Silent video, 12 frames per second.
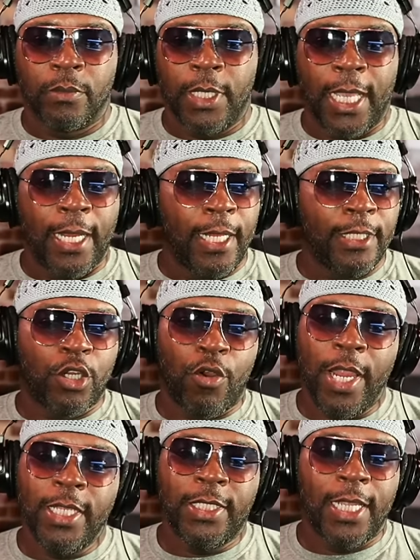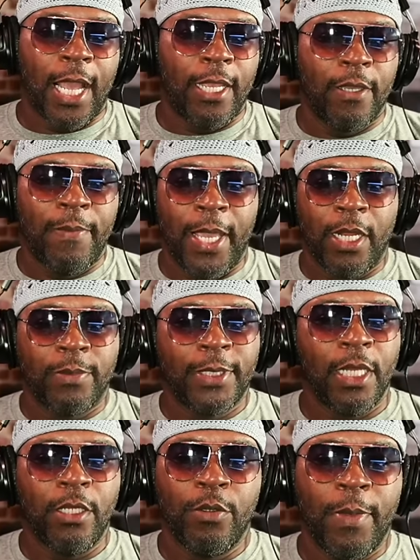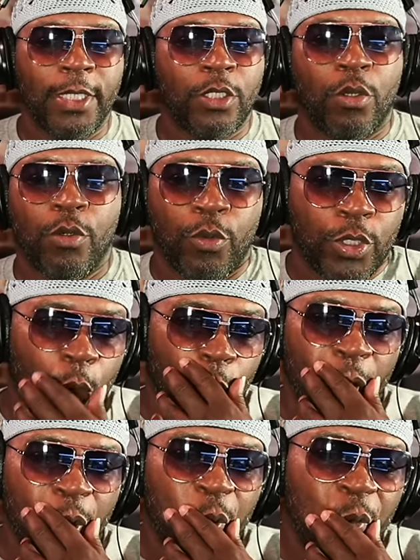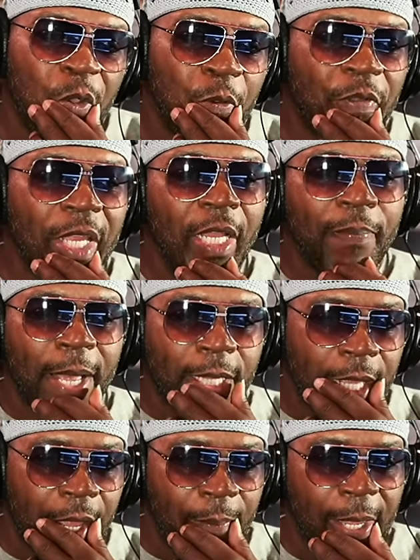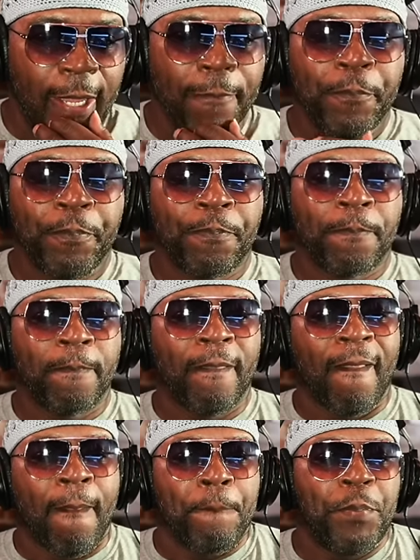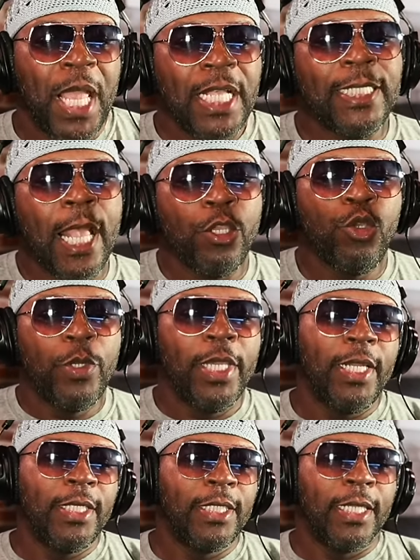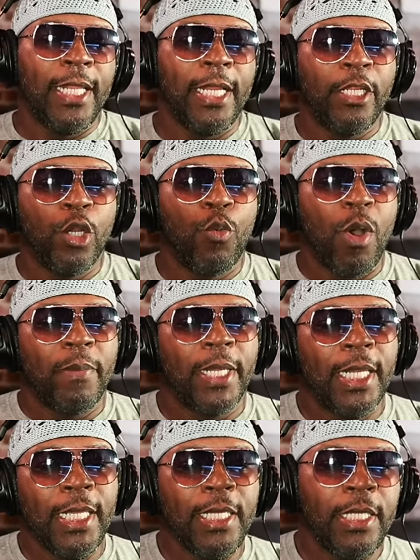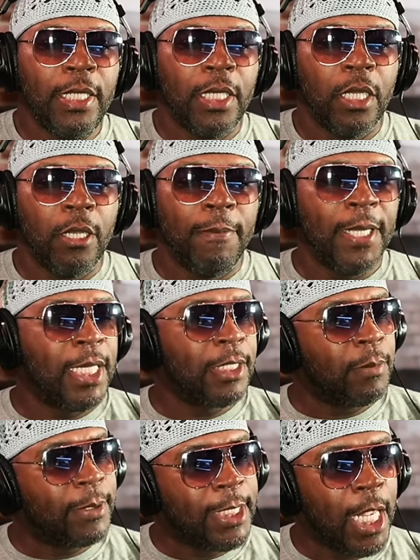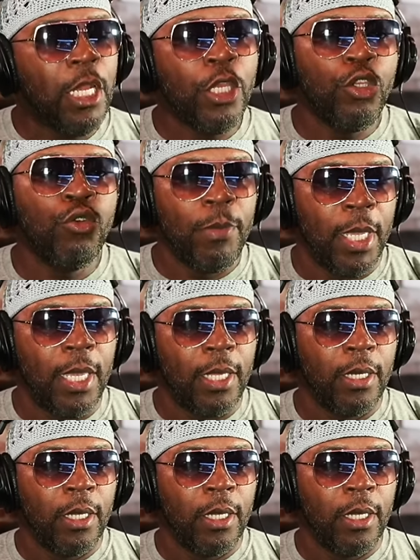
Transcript: And it's crazy out here, man. I'm telling you, man. So when you think about that, man, that's how you get into letting a woman lead. Because I'm telling you, man,